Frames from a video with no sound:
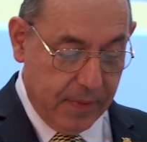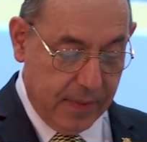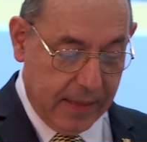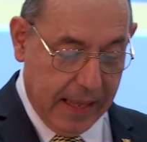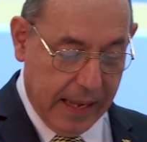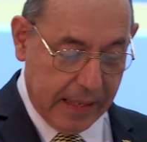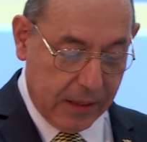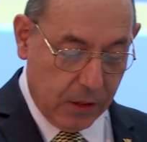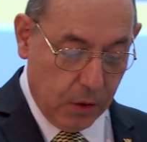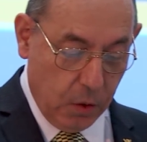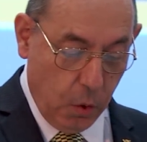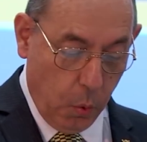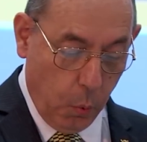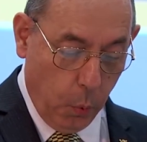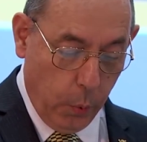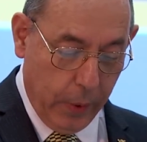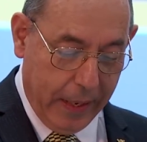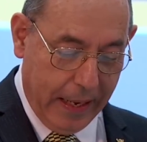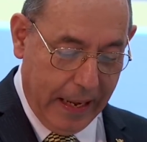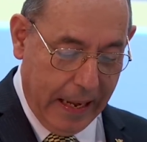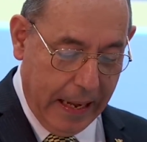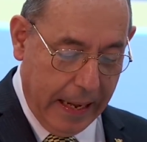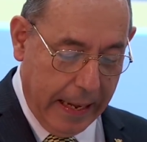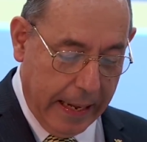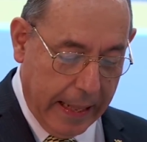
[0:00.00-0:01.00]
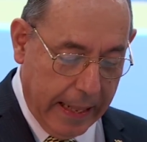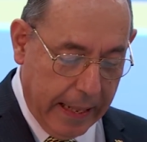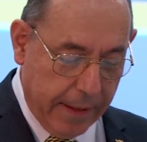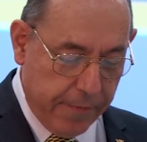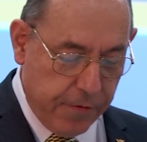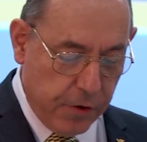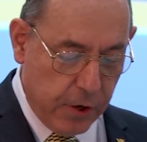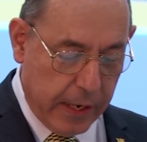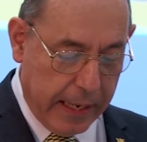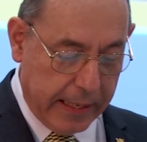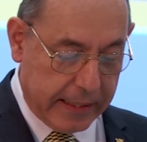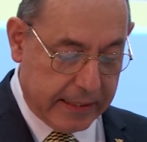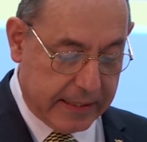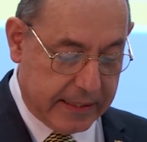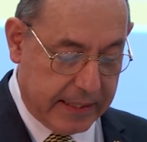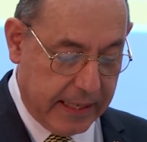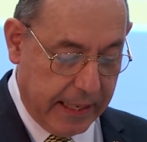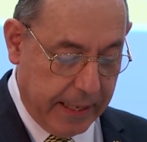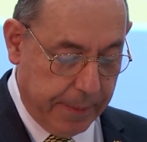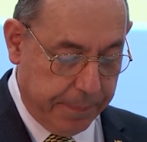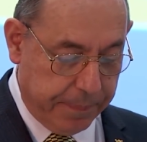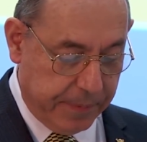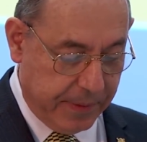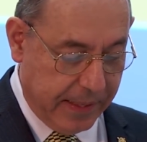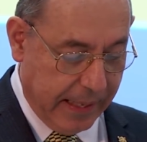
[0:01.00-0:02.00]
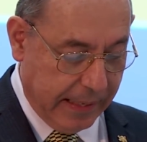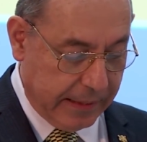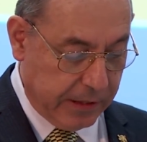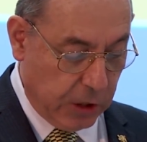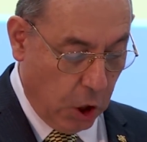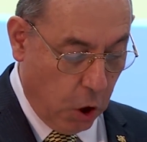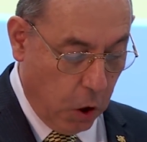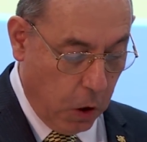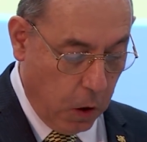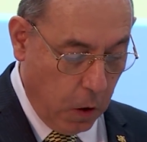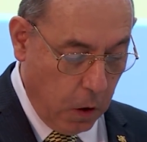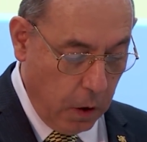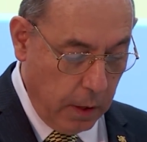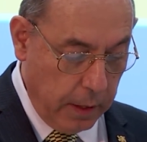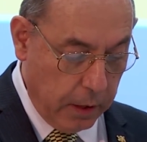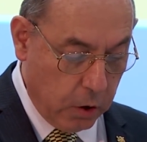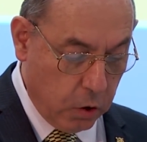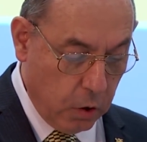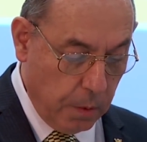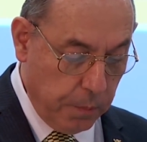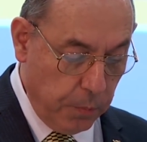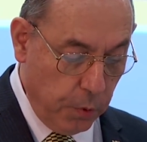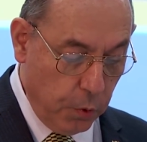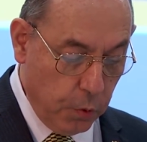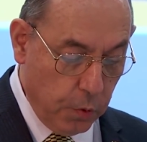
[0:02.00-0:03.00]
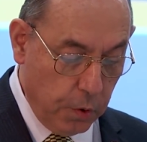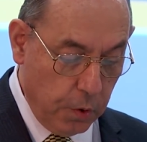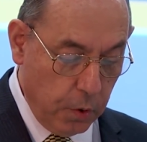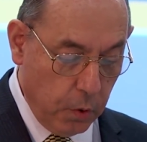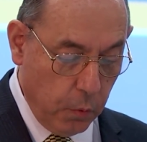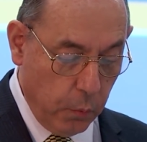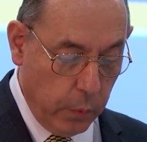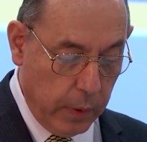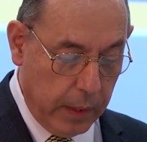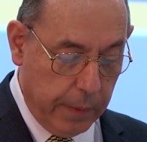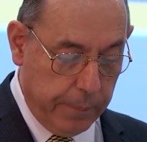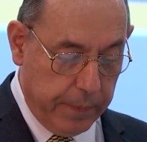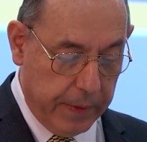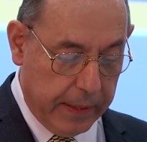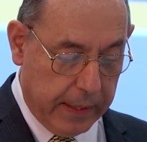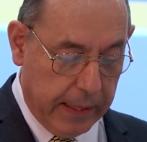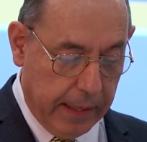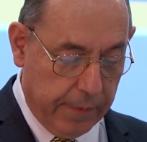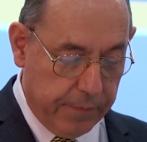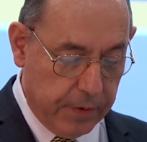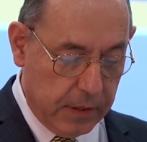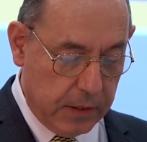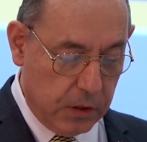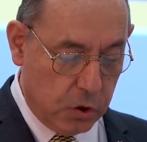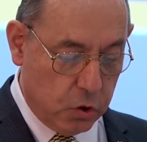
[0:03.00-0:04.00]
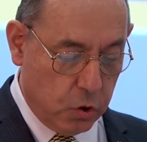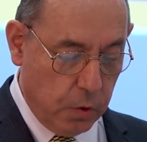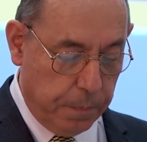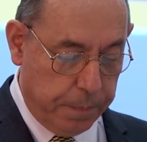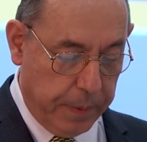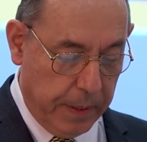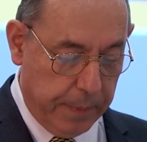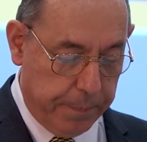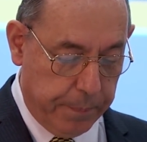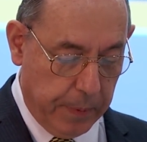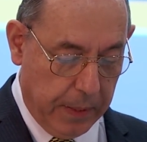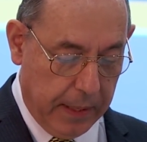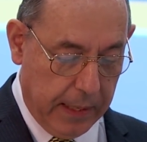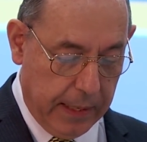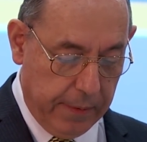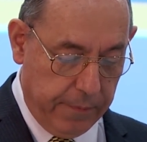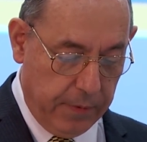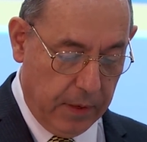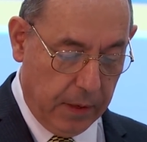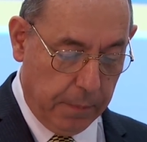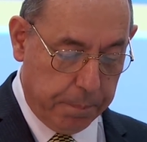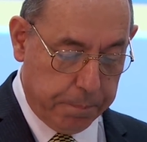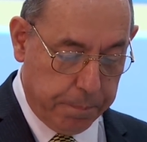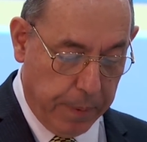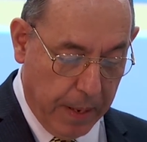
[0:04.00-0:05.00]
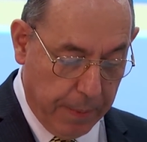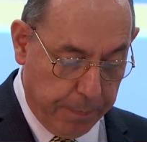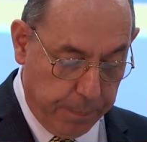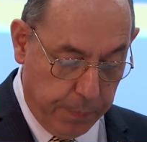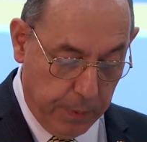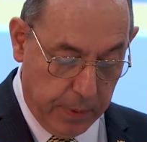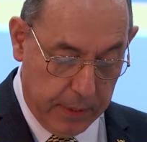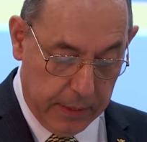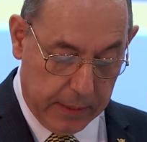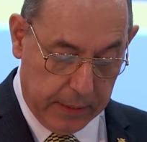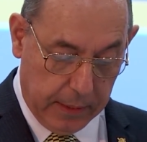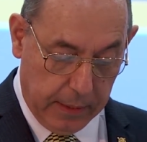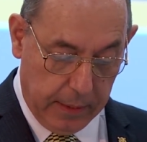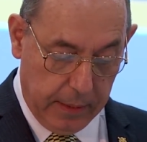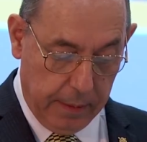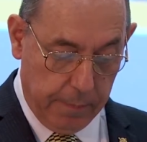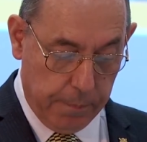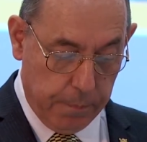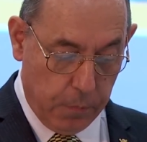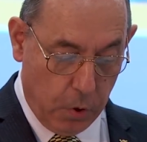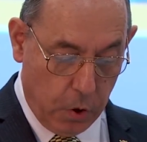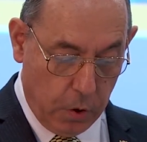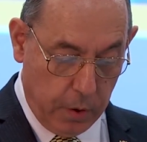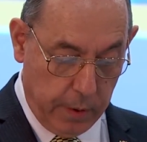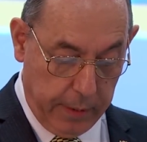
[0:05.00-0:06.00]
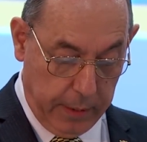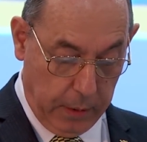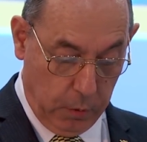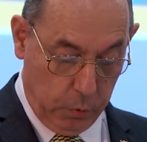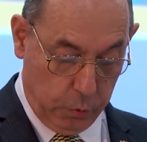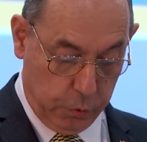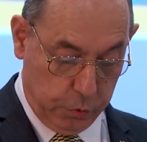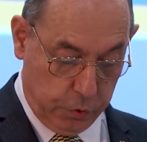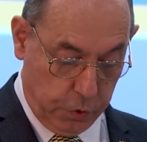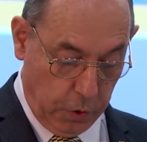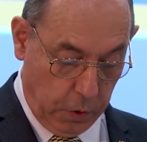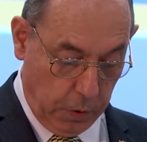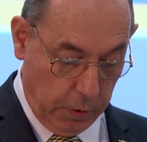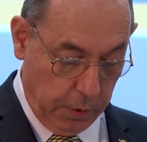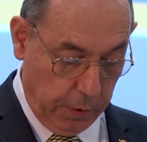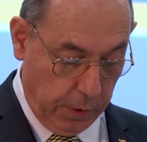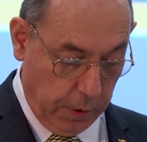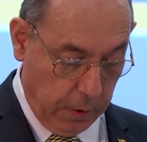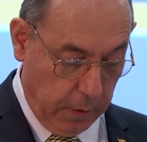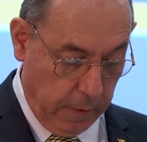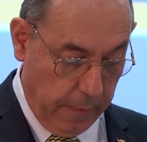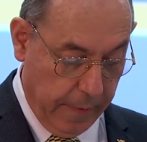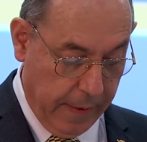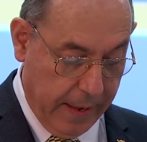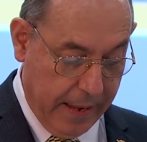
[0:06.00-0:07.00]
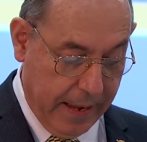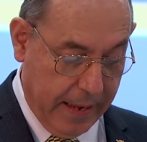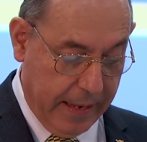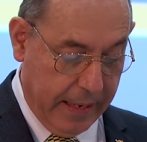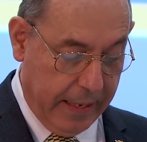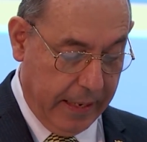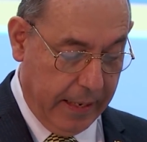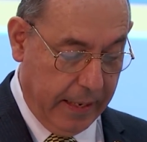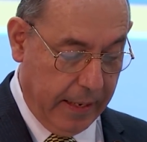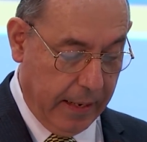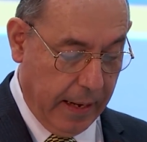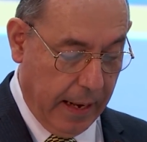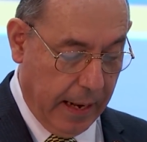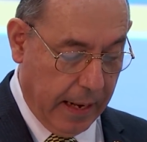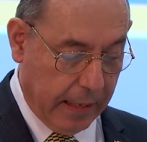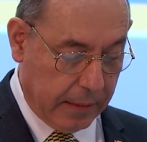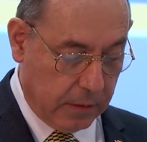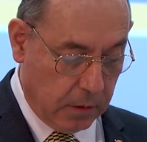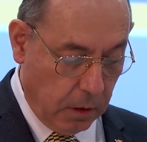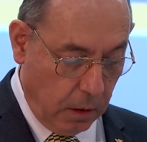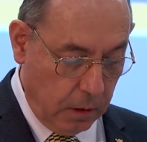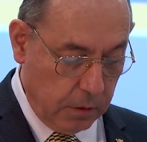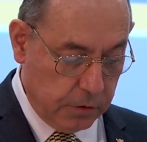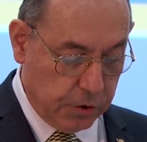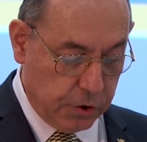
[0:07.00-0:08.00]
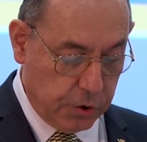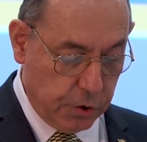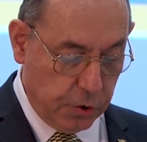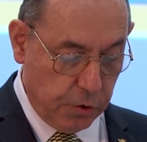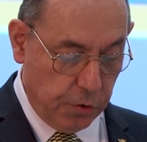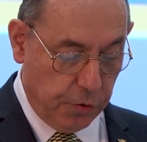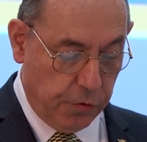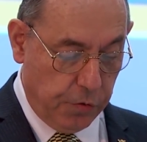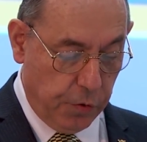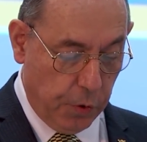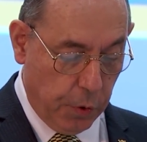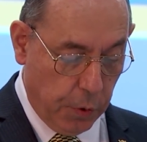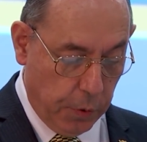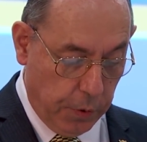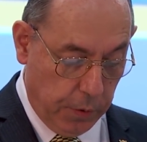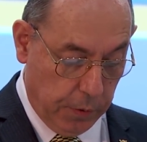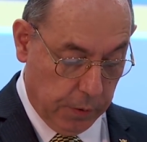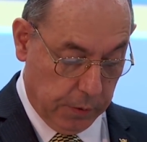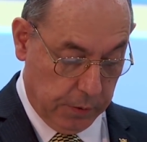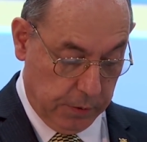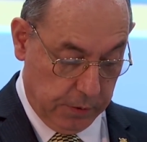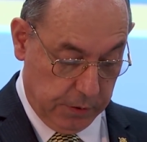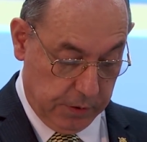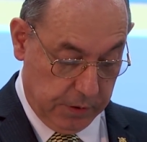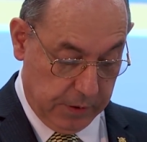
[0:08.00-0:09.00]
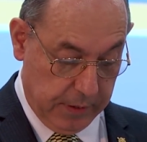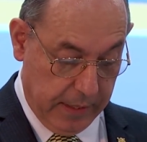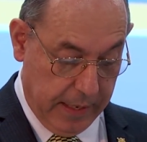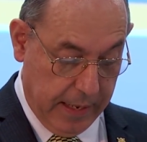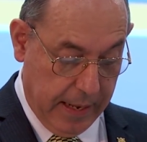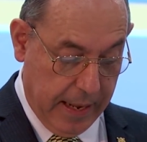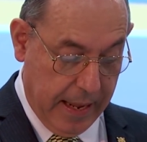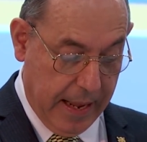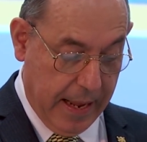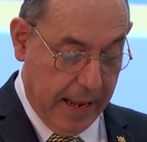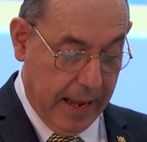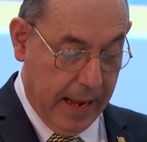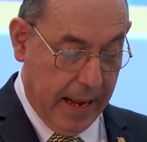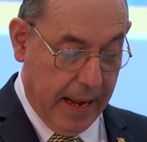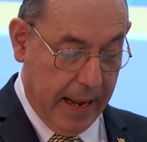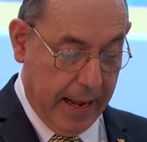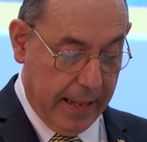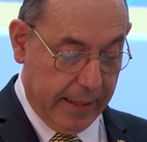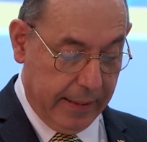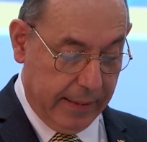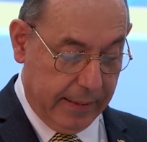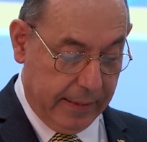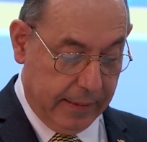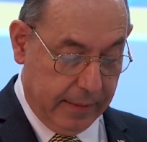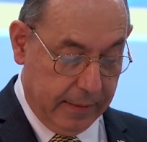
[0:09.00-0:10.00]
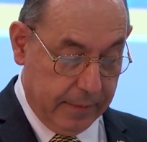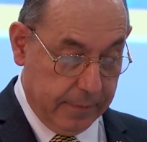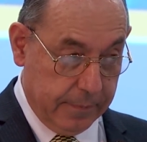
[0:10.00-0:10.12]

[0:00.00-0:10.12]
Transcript: That we'll never accept that Holy Communion will be given to people living publicly more uxorio in adulterous unions, and